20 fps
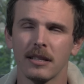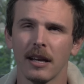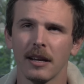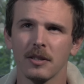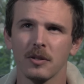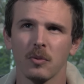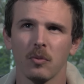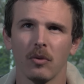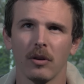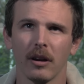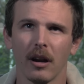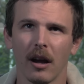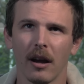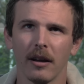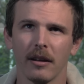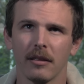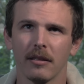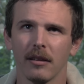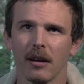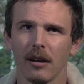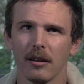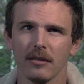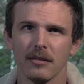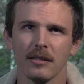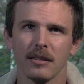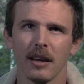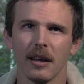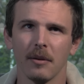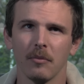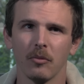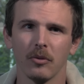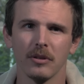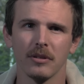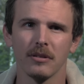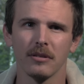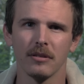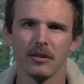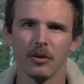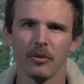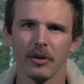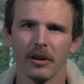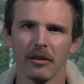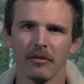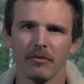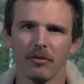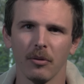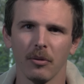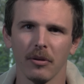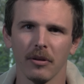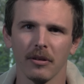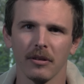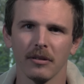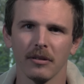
that's what I thought Sam was doing it for.